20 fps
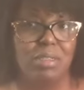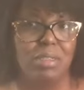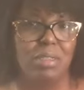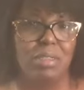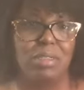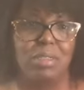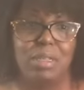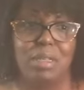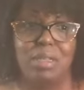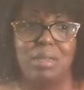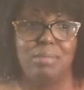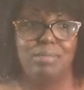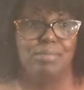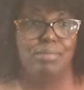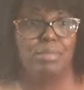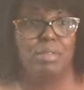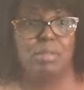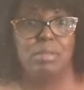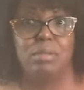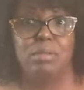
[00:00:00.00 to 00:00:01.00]
just that,
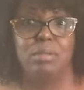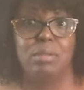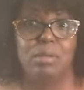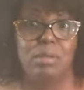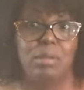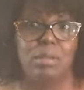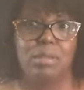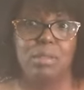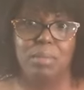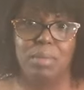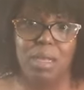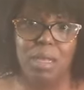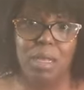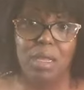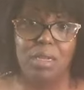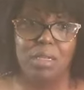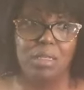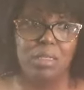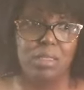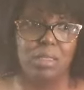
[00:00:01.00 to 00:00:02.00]
psh, to be
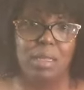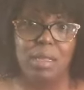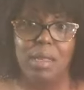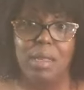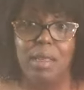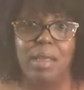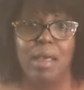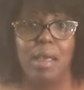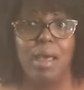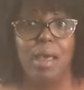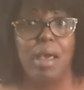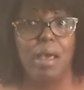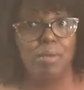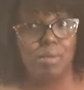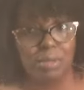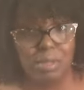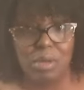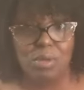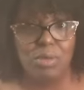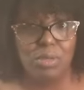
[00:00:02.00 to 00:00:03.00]
honest, I
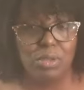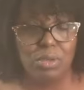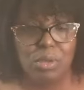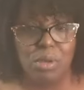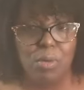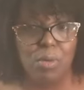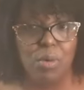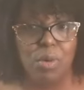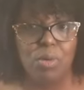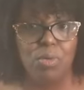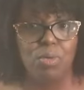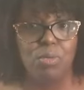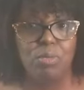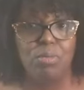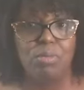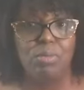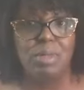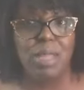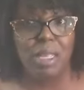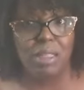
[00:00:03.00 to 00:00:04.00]
was always someone who
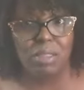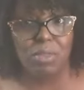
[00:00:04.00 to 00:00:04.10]
liked